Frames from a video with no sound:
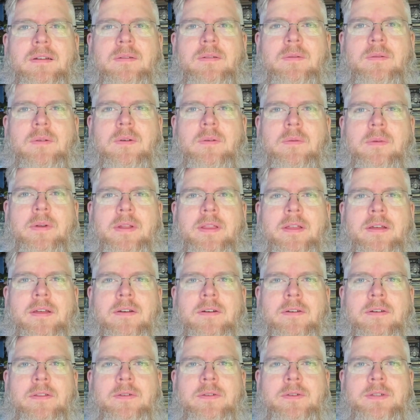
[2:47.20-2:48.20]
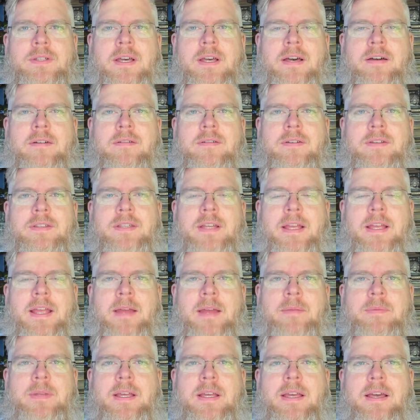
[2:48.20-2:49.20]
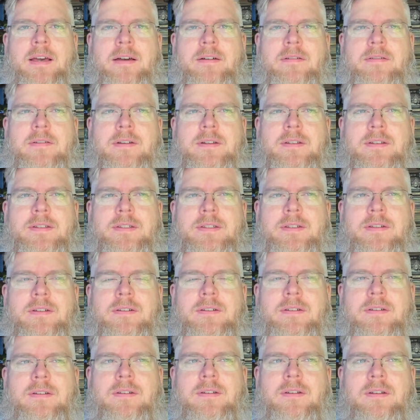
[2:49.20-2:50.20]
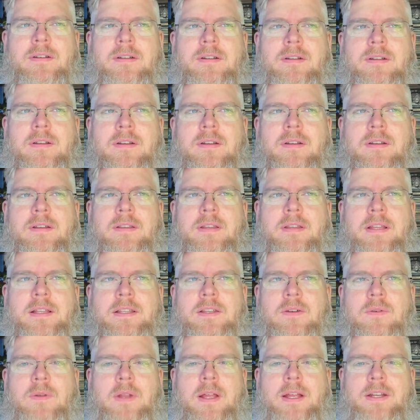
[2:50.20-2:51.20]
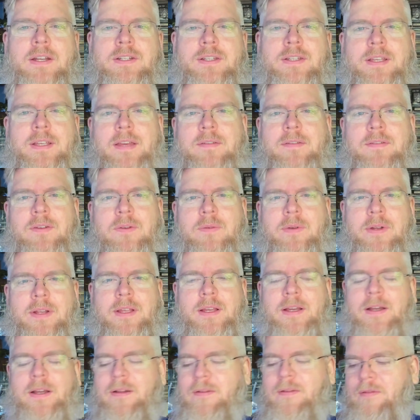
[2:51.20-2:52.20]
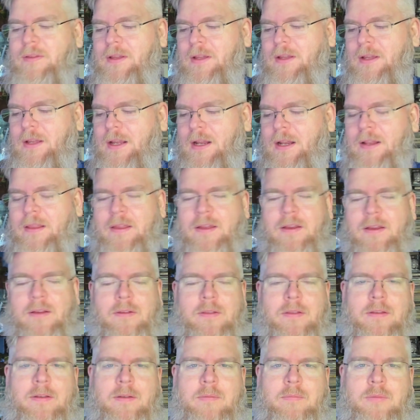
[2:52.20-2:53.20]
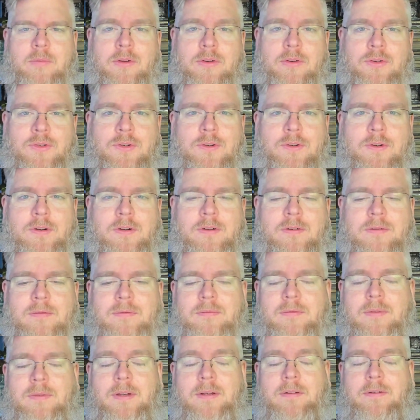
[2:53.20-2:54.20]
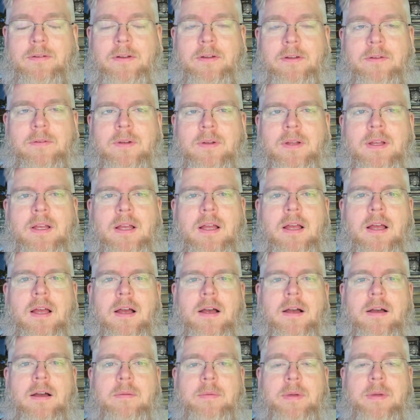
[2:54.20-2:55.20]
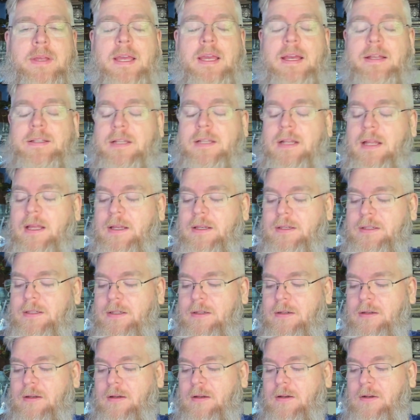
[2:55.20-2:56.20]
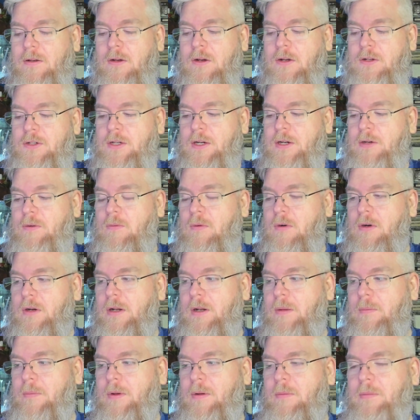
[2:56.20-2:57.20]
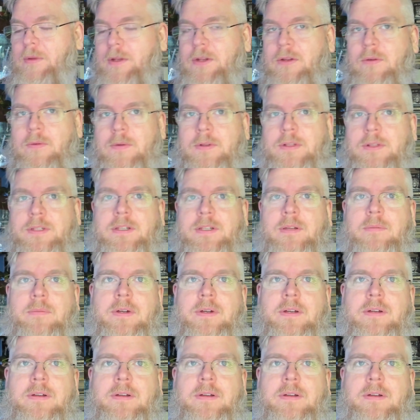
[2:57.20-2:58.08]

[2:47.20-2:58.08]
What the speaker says: what do they call those calories? Like empty calories? That don't actually give you any kind of like anything other than pure sugar. I don't know. Today is a contract work and I'm going to be doing some